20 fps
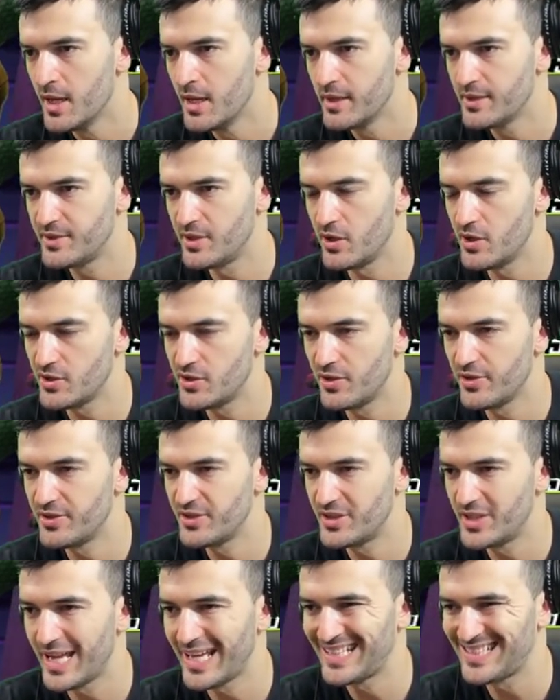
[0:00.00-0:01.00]
Sinister
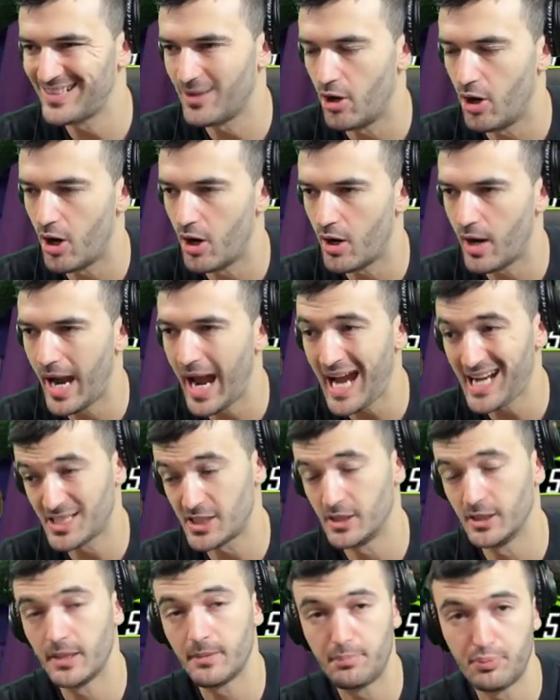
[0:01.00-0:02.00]
Six are
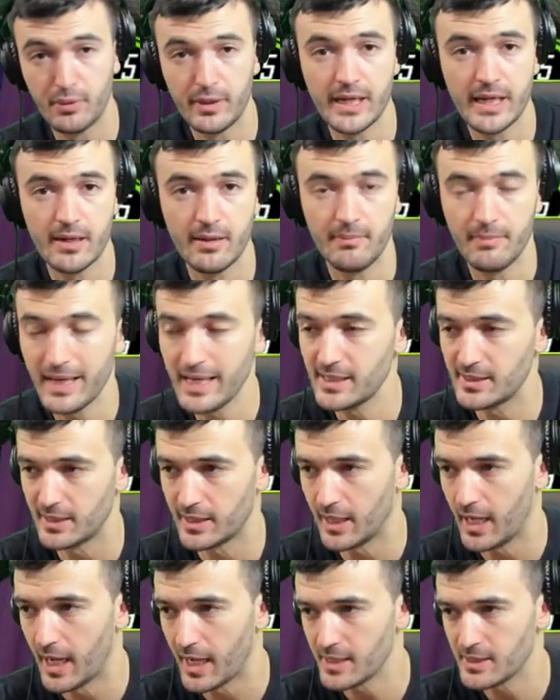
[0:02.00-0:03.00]
actually pretty amazing,
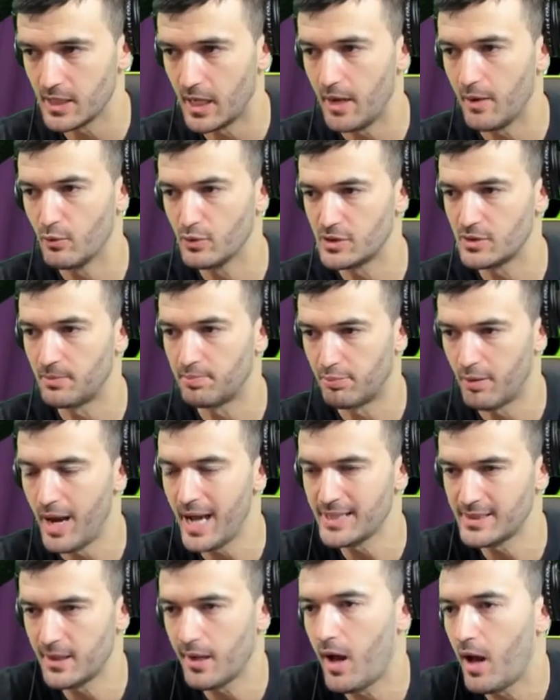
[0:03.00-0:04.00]
guys. I was
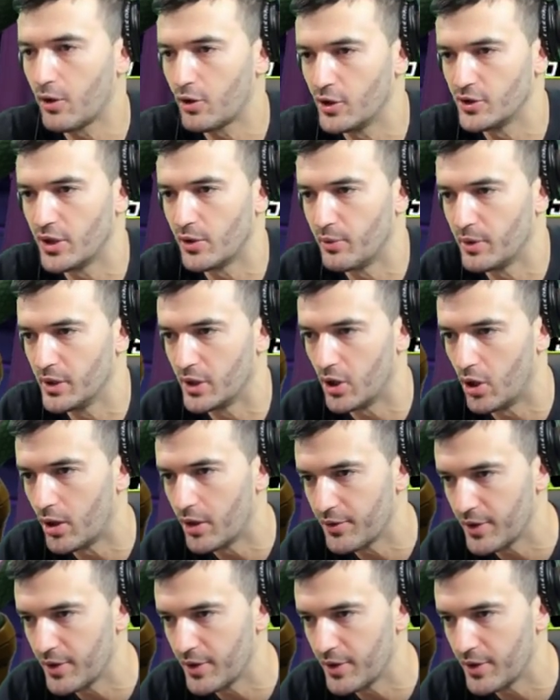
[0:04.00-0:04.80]
surprised at how good they really are.